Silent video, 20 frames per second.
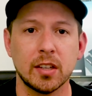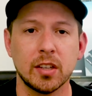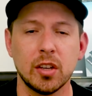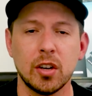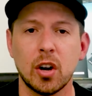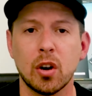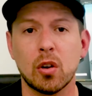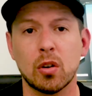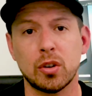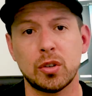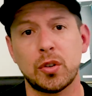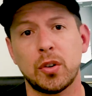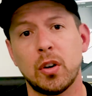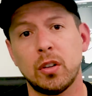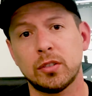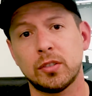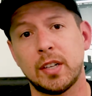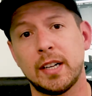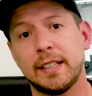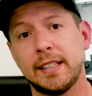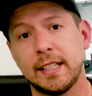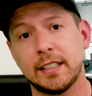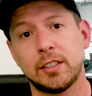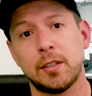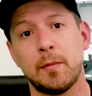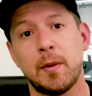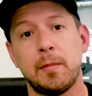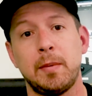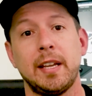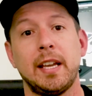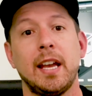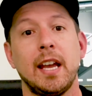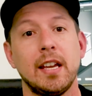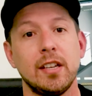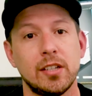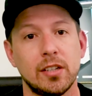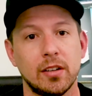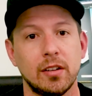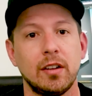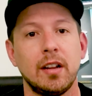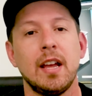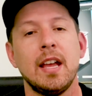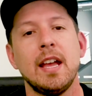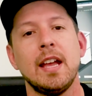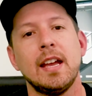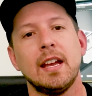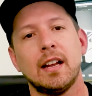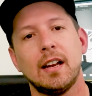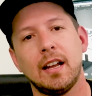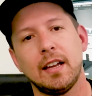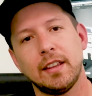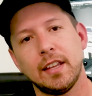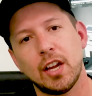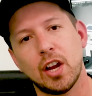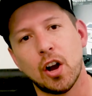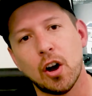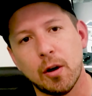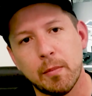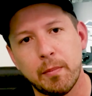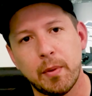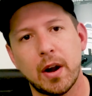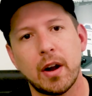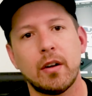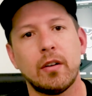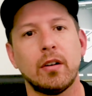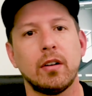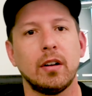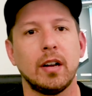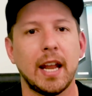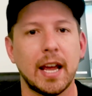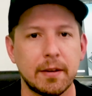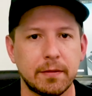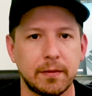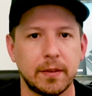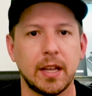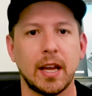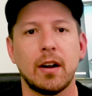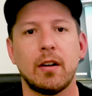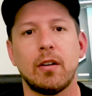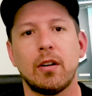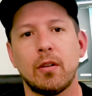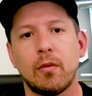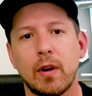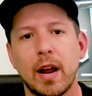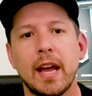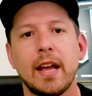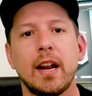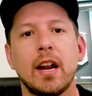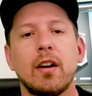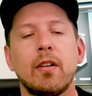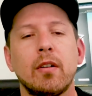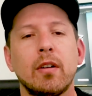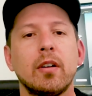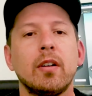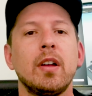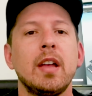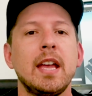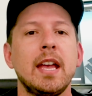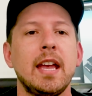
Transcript: you know, controls on a desktop application, like the up arrow, left arrow, right arrow.